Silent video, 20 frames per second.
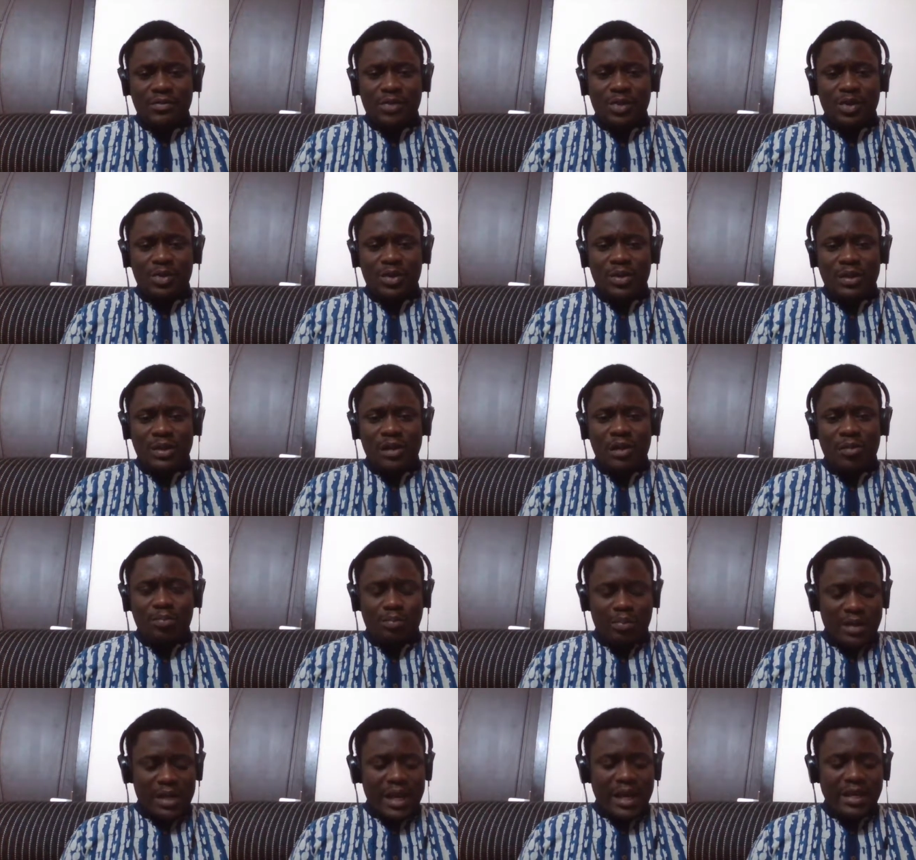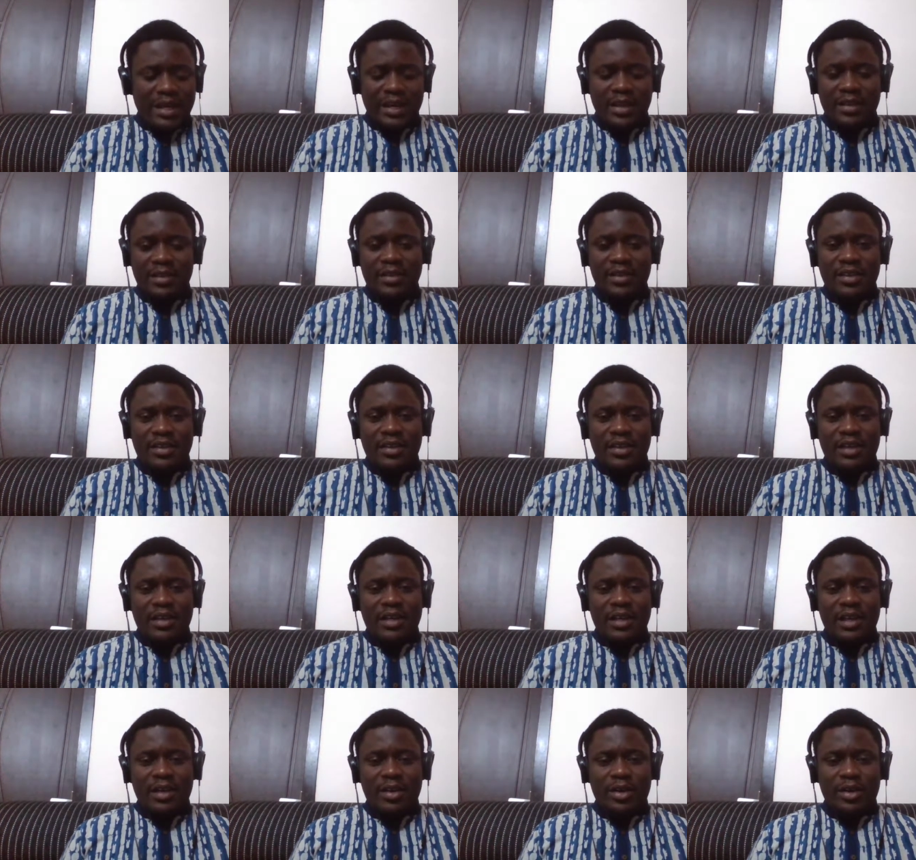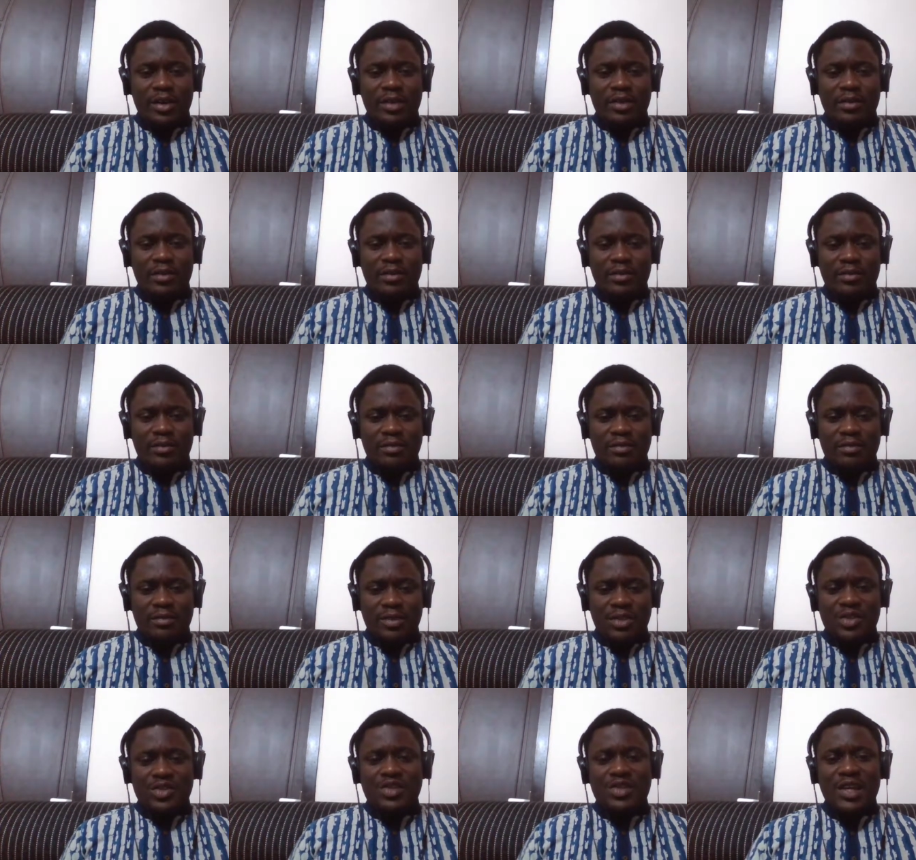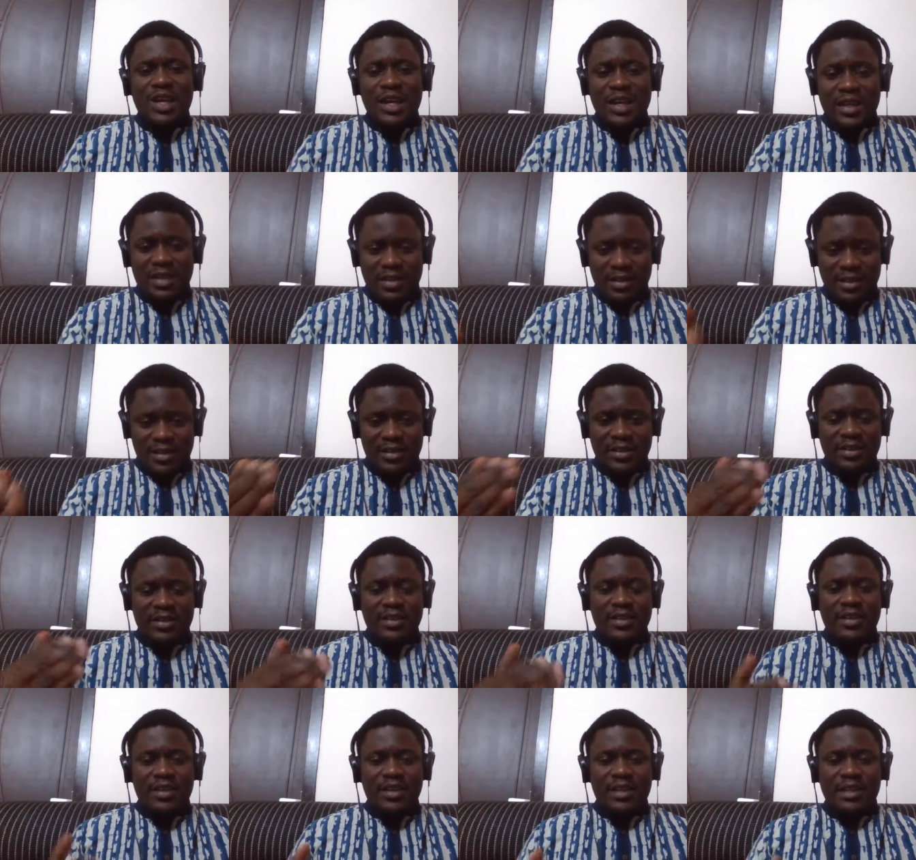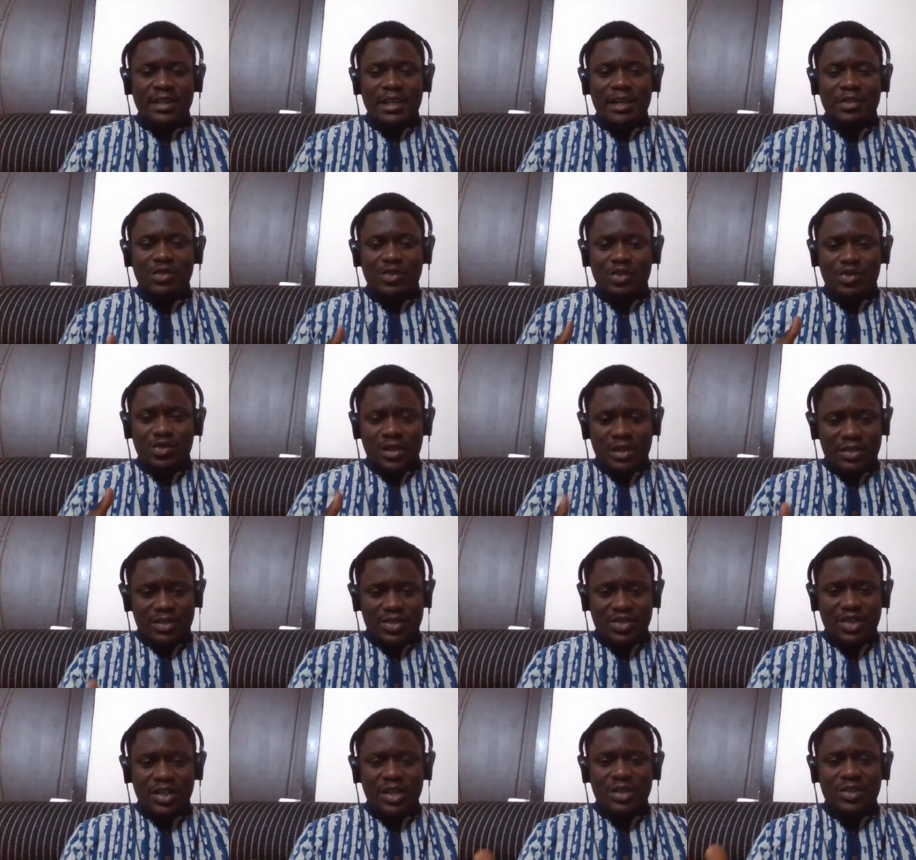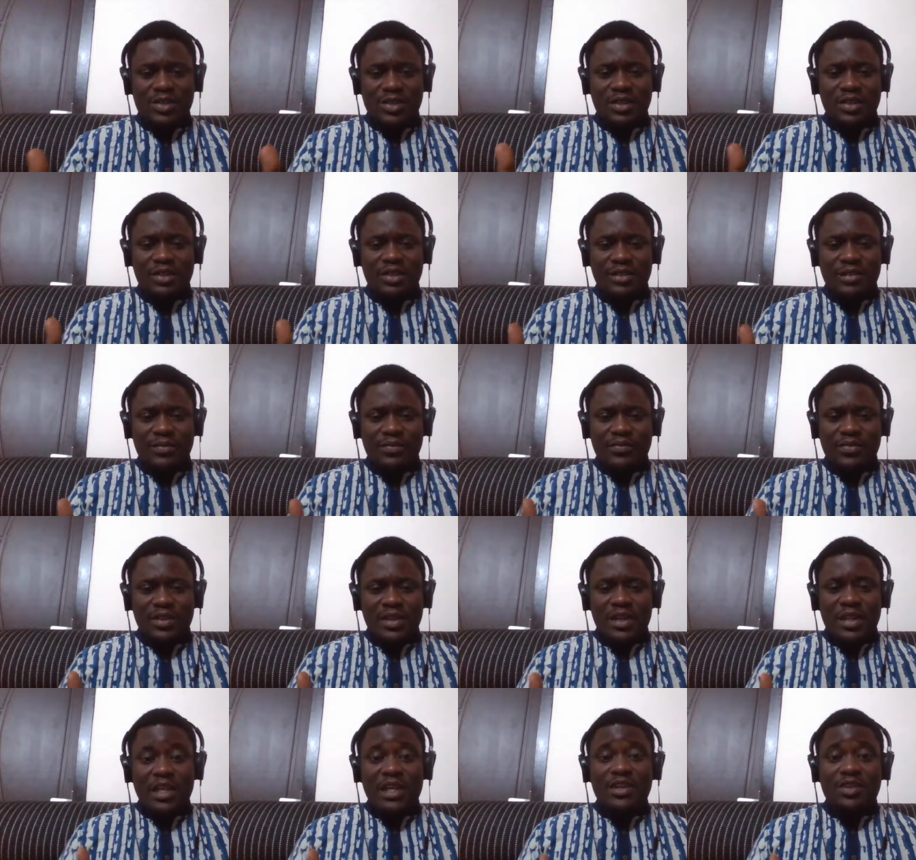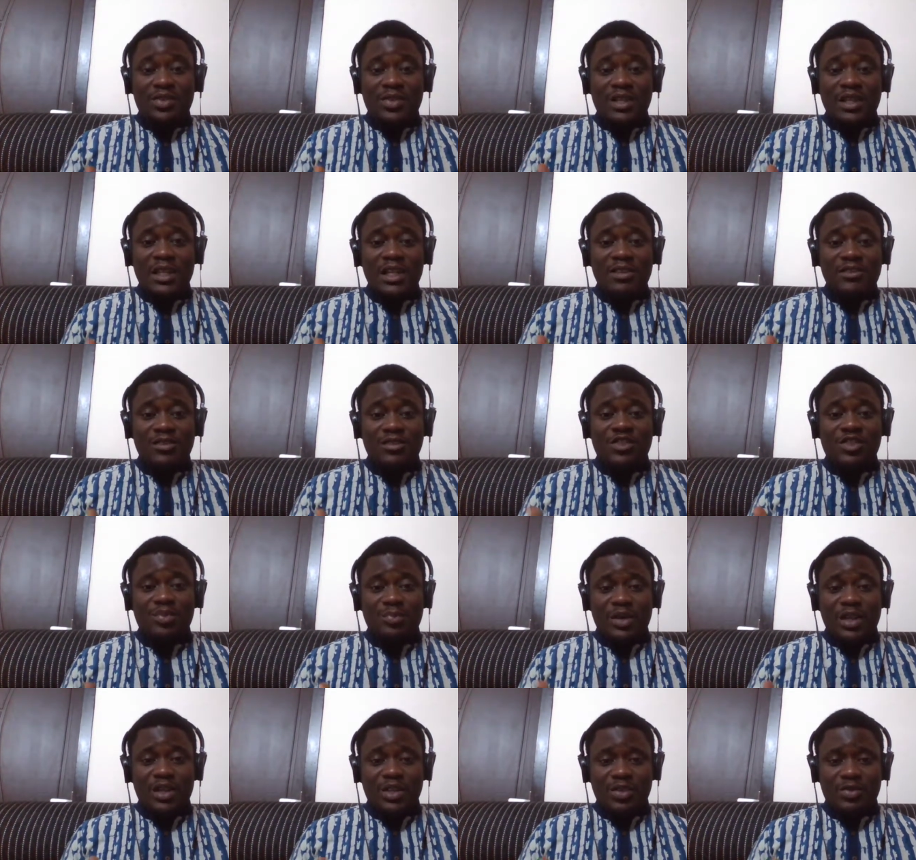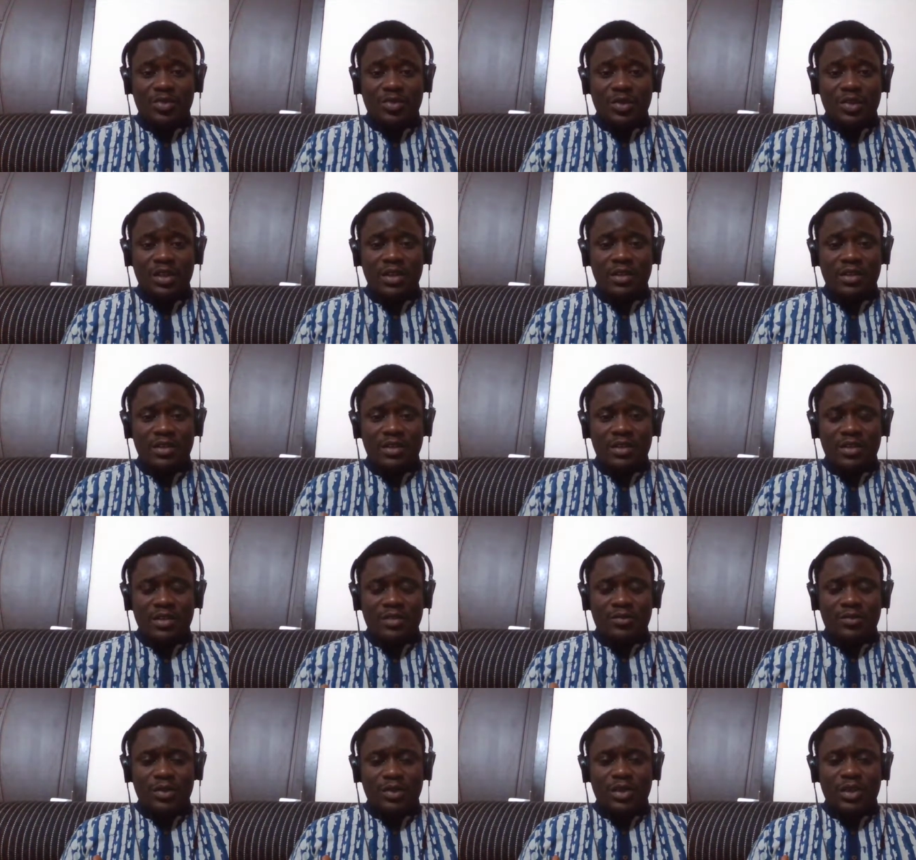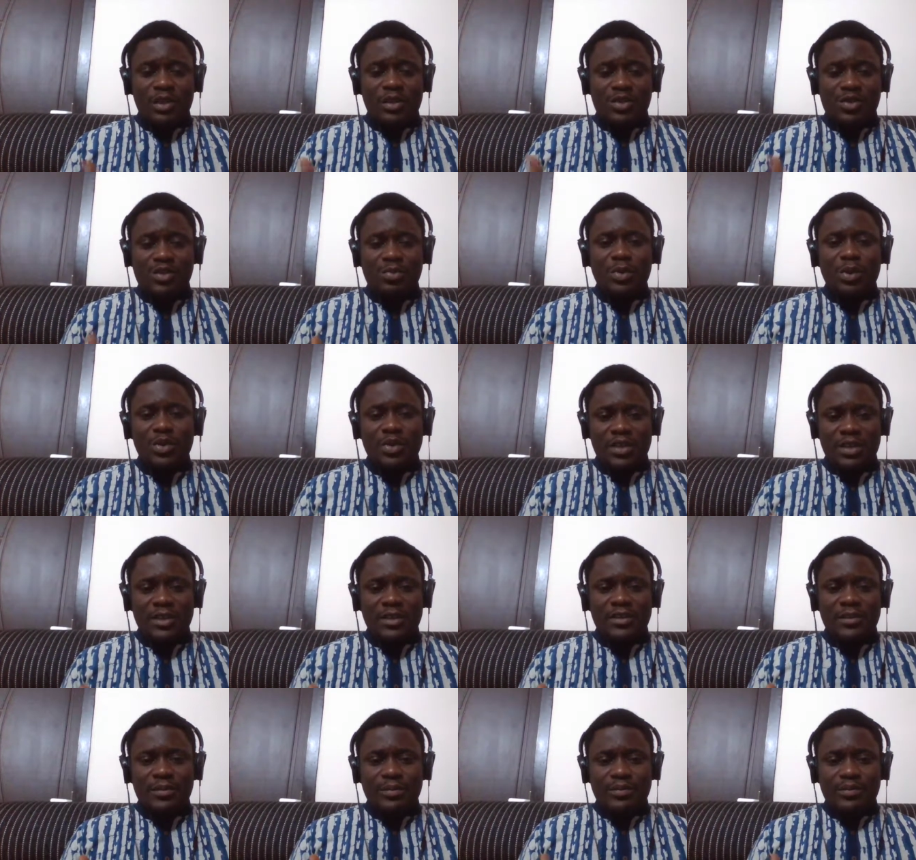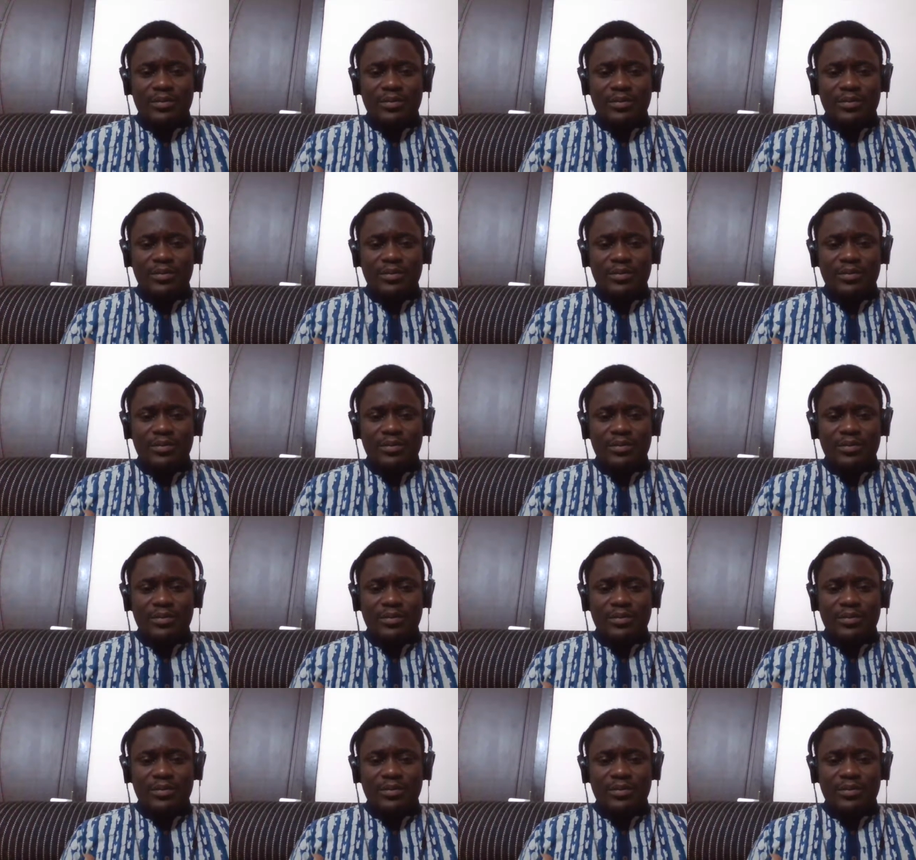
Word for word: So, in our planning, in our designing, in our strategizing, let us leave space for the for the unspoken.